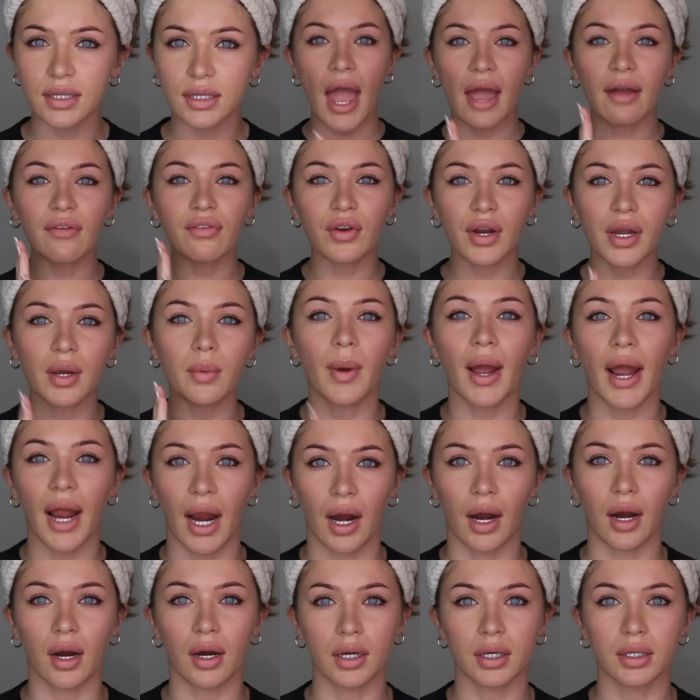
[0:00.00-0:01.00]

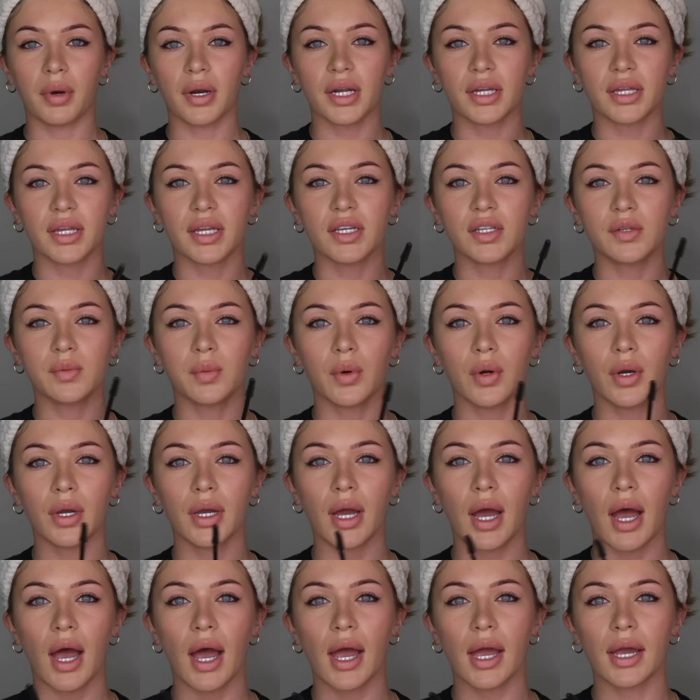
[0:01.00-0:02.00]
Everywhere. But at this
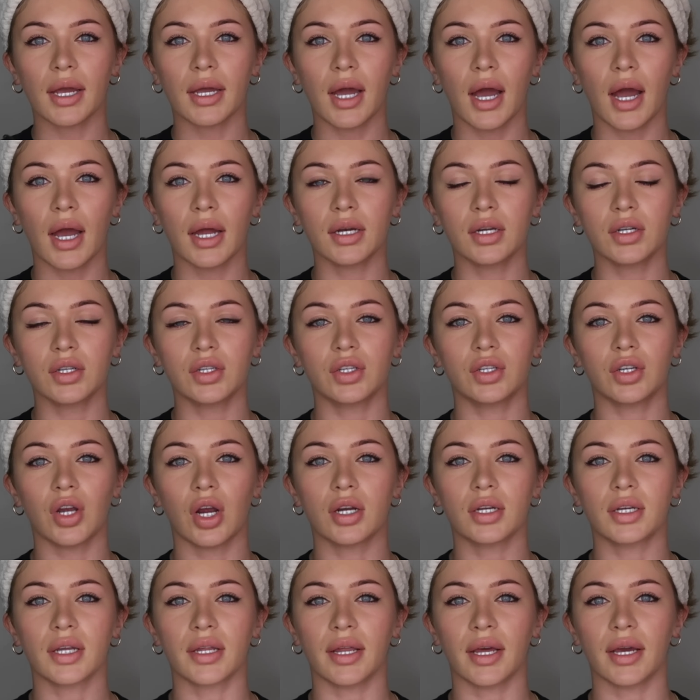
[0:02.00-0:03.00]
point, I kind of
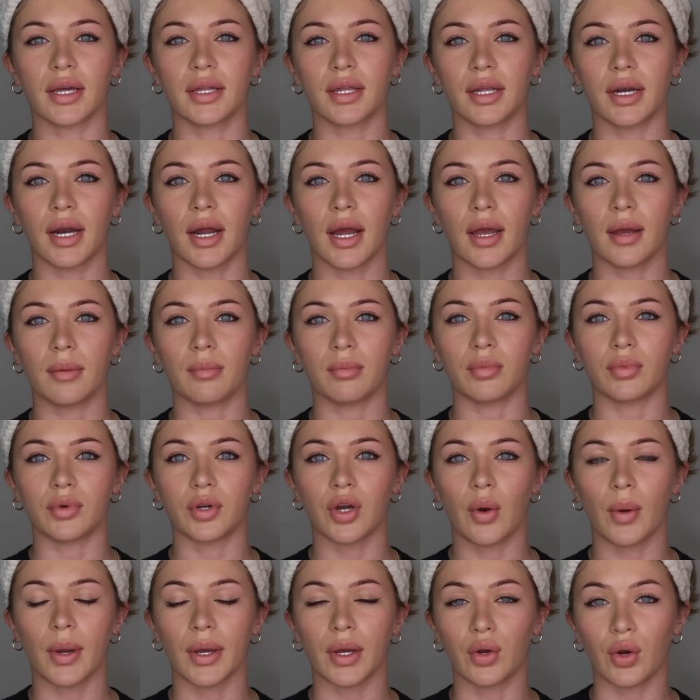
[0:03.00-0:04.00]
start to think that I'm
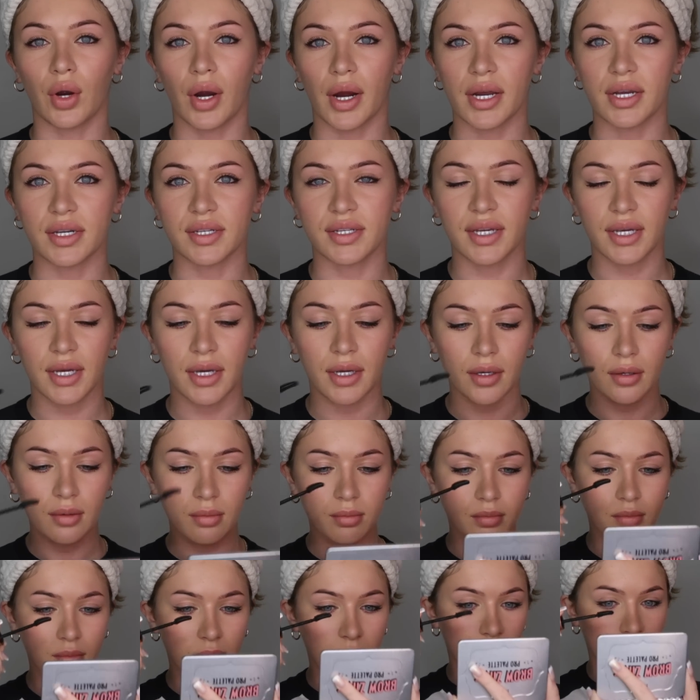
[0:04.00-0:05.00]
going
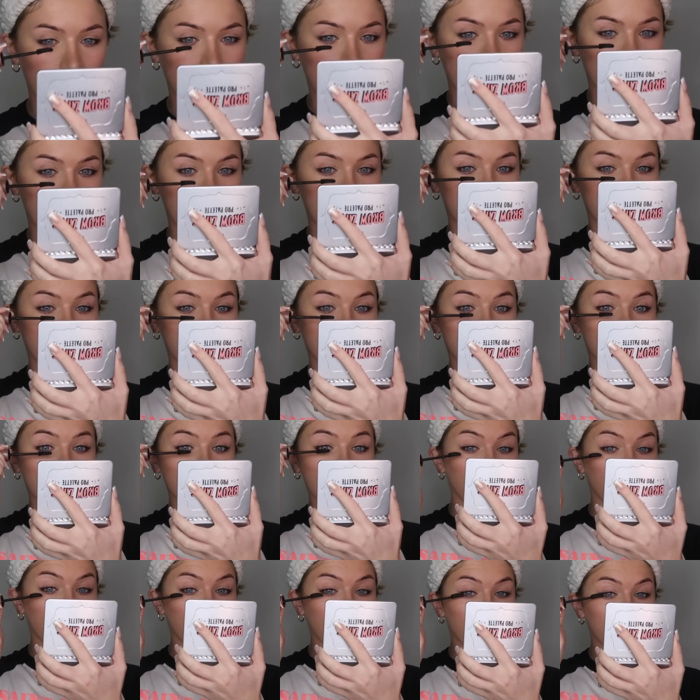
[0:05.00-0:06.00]
crazy.
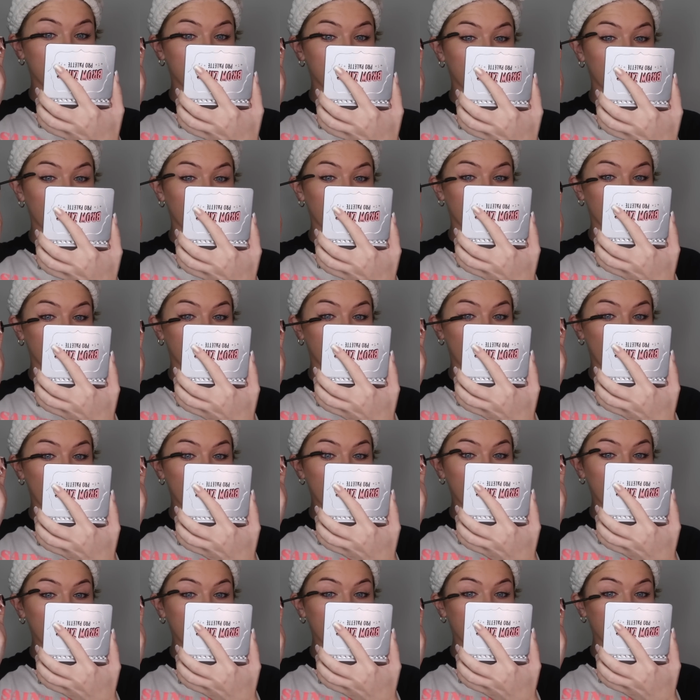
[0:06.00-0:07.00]
Because whenever
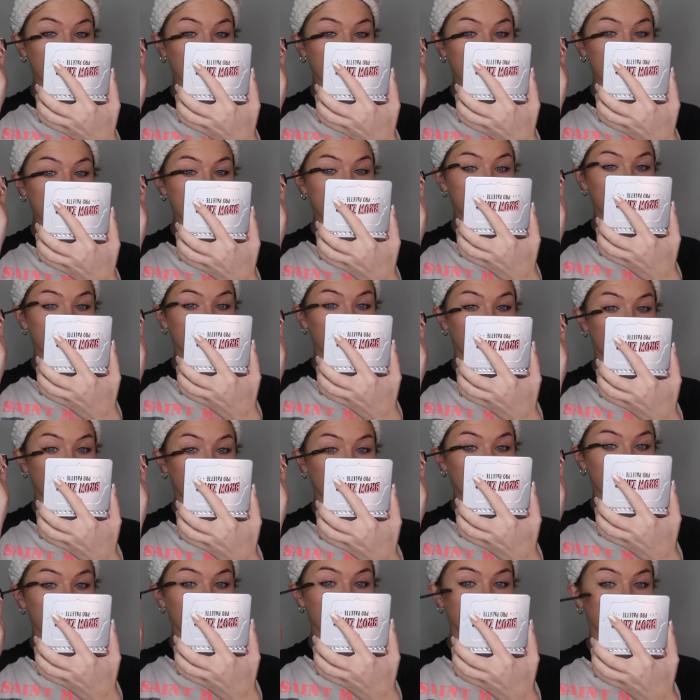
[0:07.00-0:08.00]
nobody believes
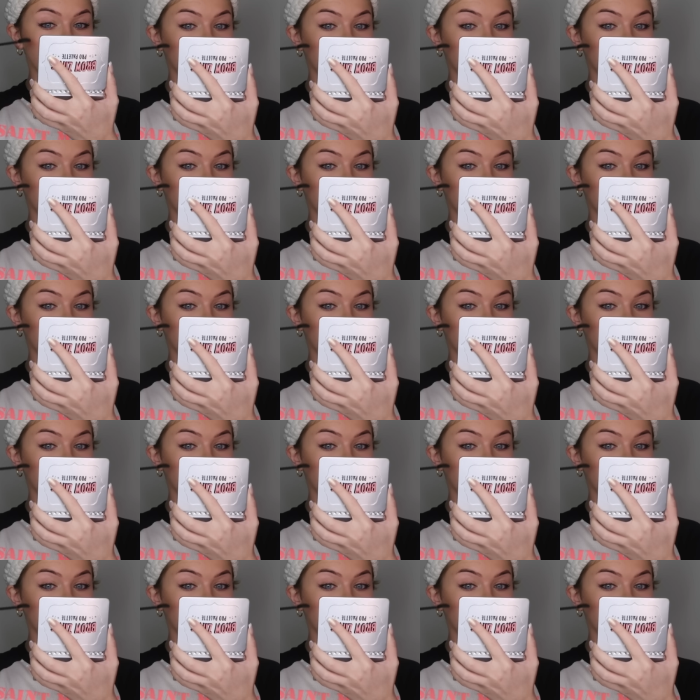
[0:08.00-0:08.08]
you,